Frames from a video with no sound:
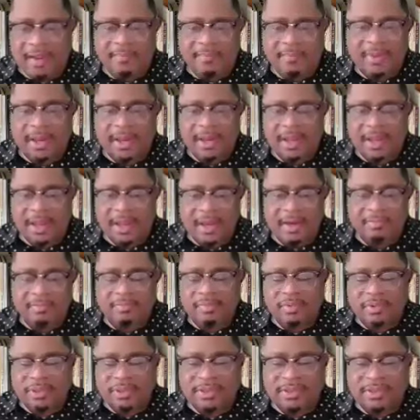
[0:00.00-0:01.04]
line by
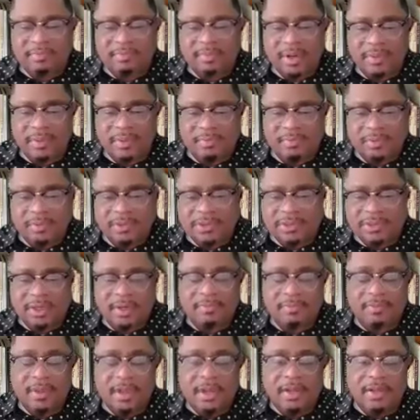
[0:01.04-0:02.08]
line, precept by
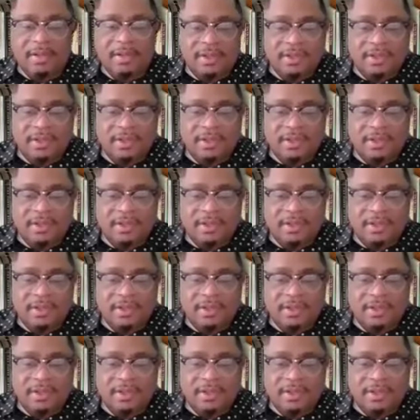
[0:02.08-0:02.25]
precept?